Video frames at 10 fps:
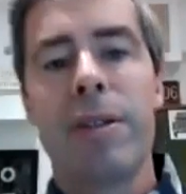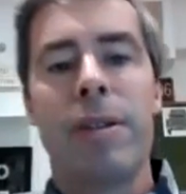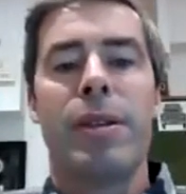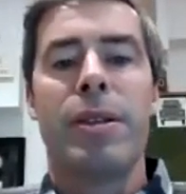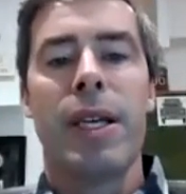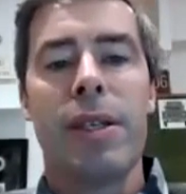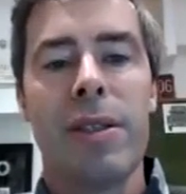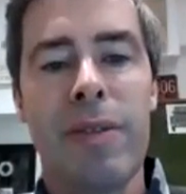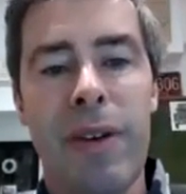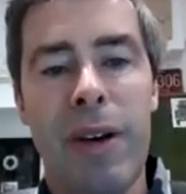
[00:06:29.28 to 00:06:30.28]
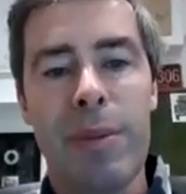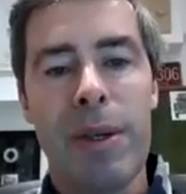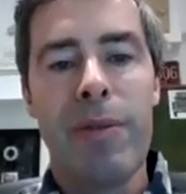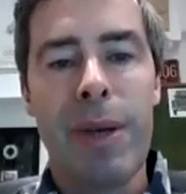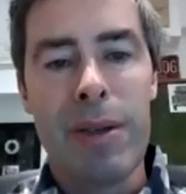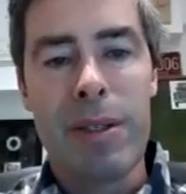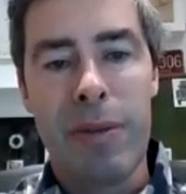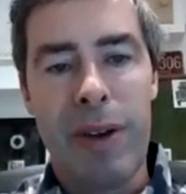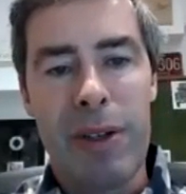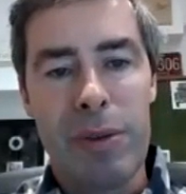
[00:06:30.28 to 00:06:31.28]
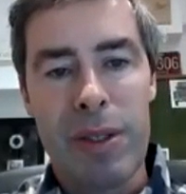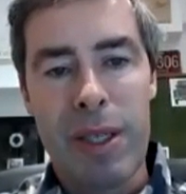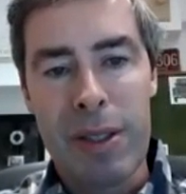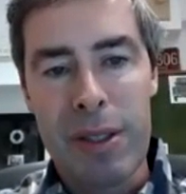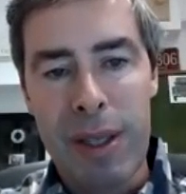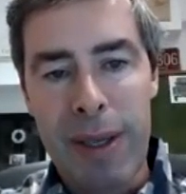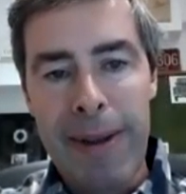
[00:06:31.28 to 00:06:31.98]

dissection is fine, but even better subfascial dissection.